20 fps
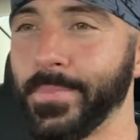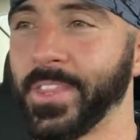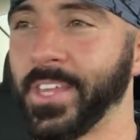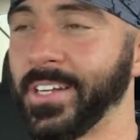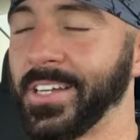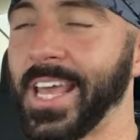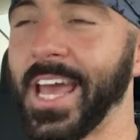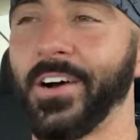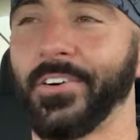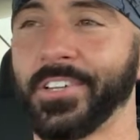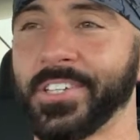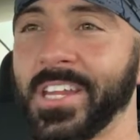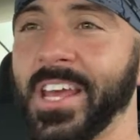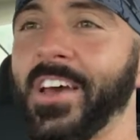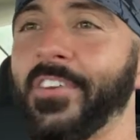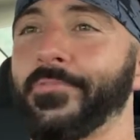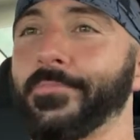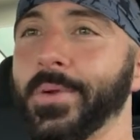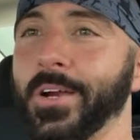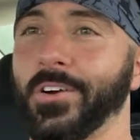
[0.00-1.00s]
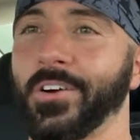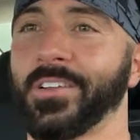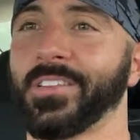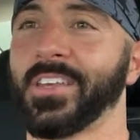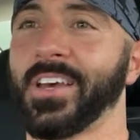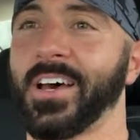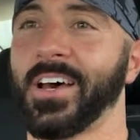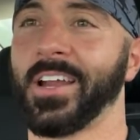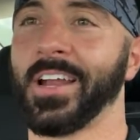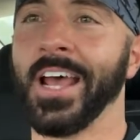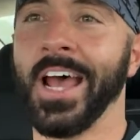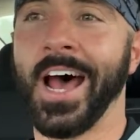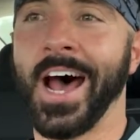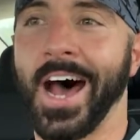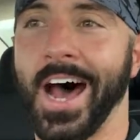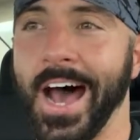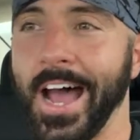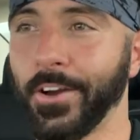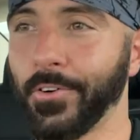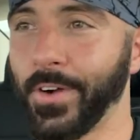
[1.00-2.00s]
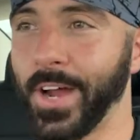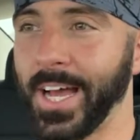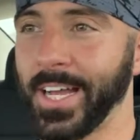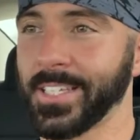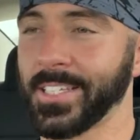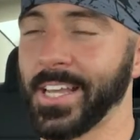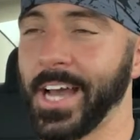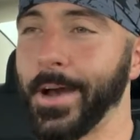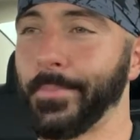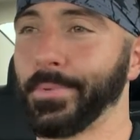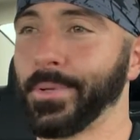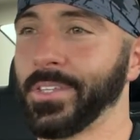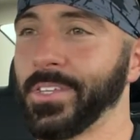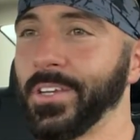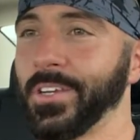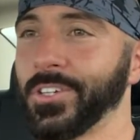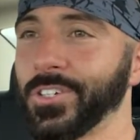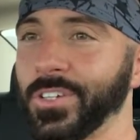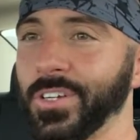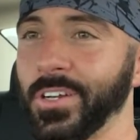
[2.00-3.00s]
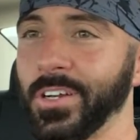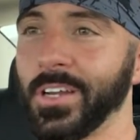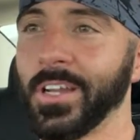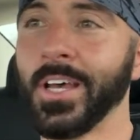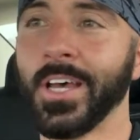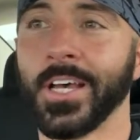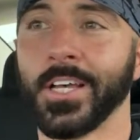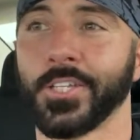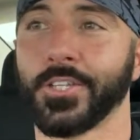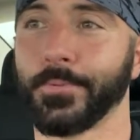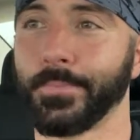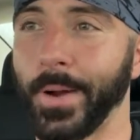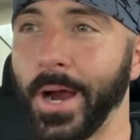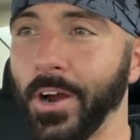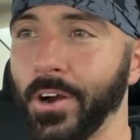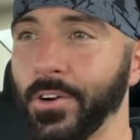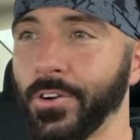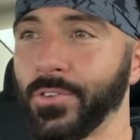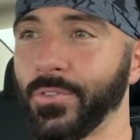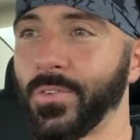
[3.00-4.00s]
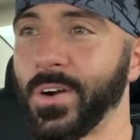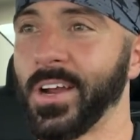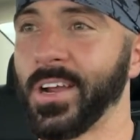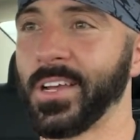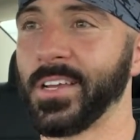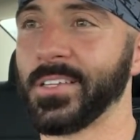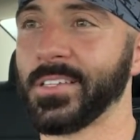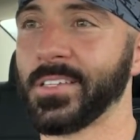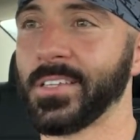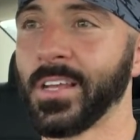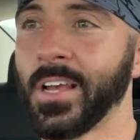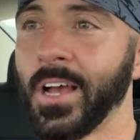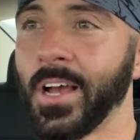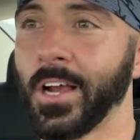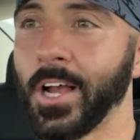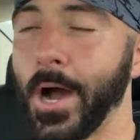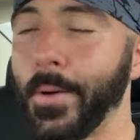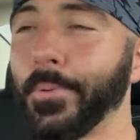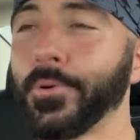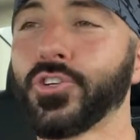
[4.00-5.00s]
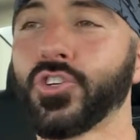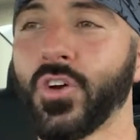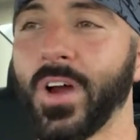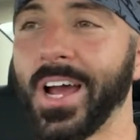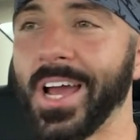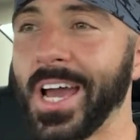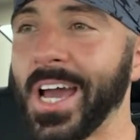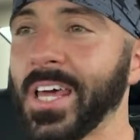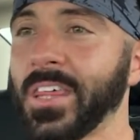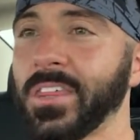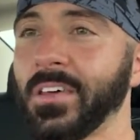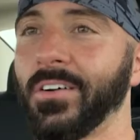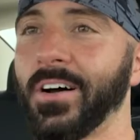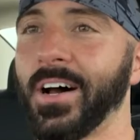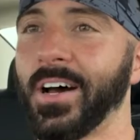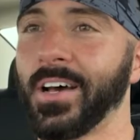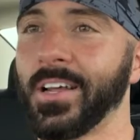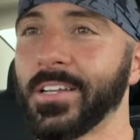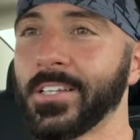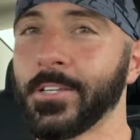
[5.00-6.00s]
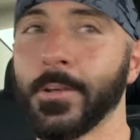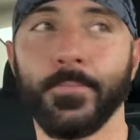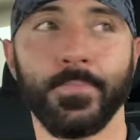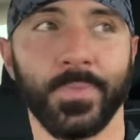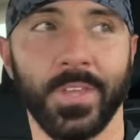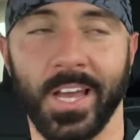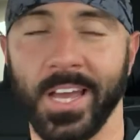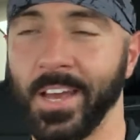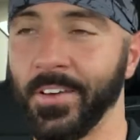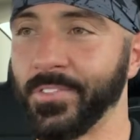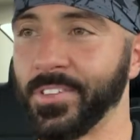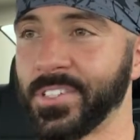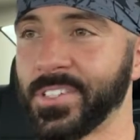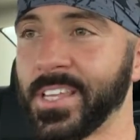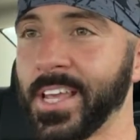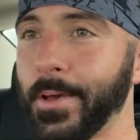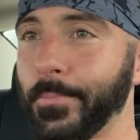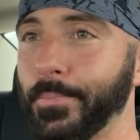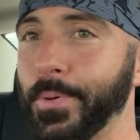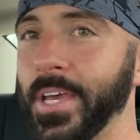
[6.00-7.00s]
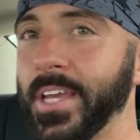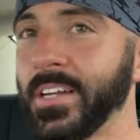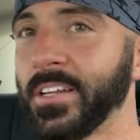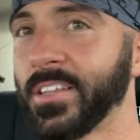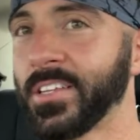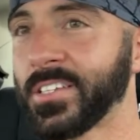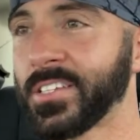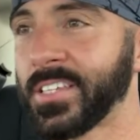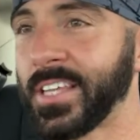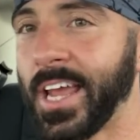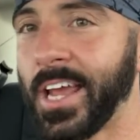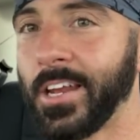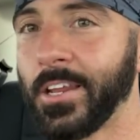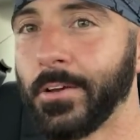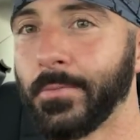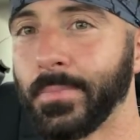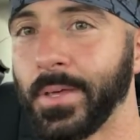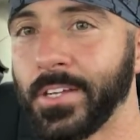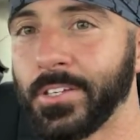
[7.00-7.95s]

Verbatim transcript: the Dallas Half Marathon, Hyrox competition, Spartan Race, couple triathlons. I have the Stampede to the Stadium,